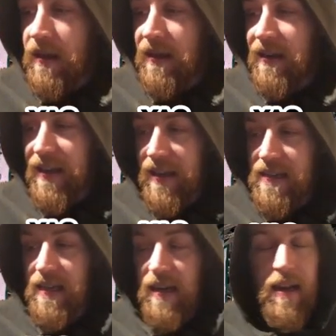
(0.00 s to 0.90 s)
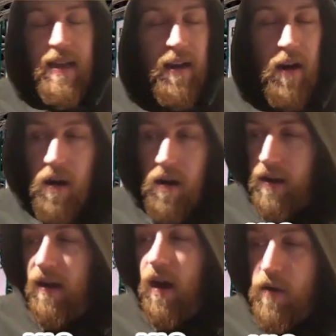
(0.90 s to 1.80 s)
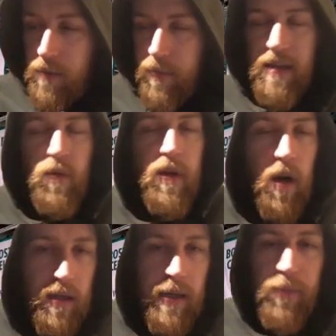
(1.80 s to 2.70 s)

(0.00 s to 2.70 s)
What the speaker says: League is encouraging players to enhance their